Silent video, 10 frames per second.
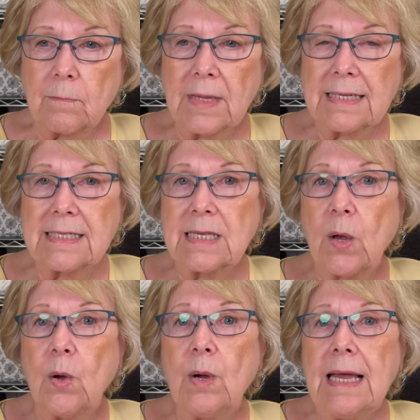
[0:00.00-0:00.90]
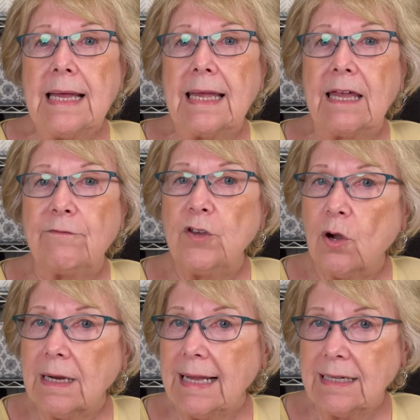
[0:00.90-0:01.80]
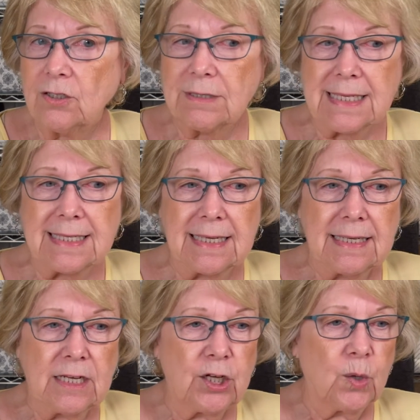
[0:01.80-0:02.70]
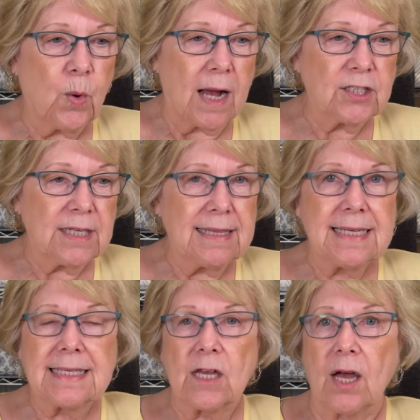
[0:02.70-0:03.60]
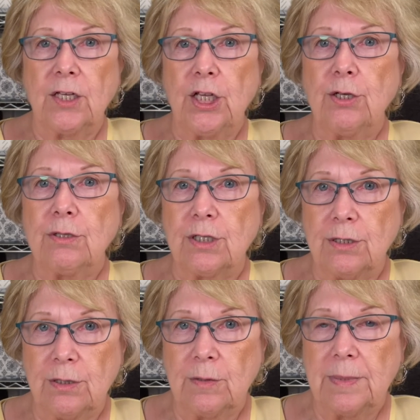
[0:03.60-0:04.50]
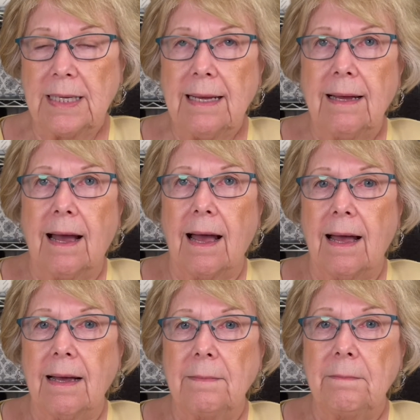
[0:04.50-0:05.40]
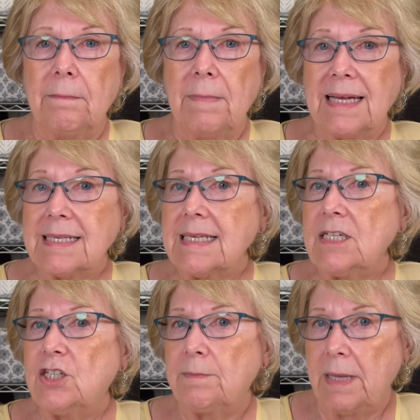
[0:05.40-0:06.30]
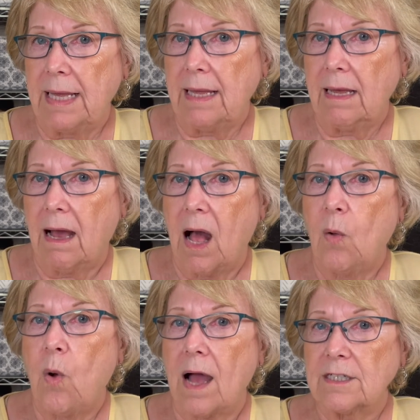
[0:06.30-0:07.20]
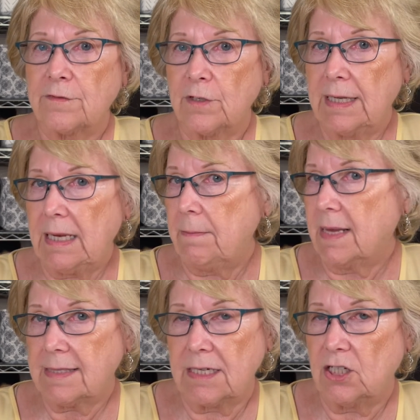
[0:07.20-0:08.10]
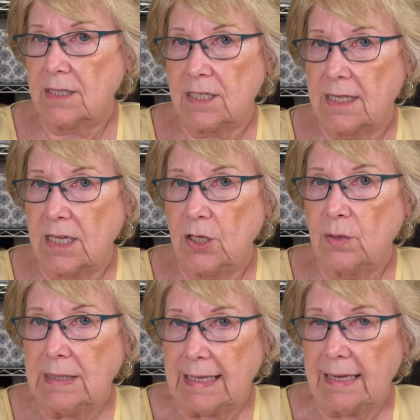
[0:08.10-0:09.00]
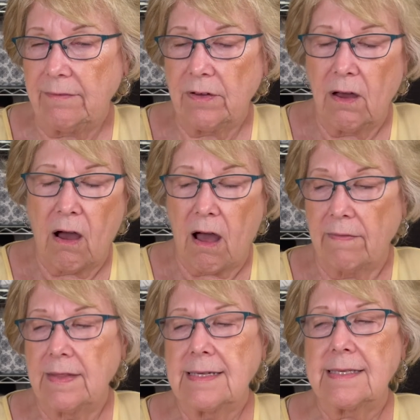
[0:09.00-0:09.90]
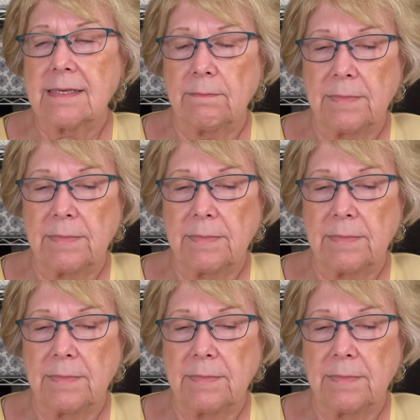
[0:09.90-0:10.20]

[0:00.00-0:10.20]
So if you're interested and you're watching this on YouTube, message me. I'll watch for any messages that you leave on this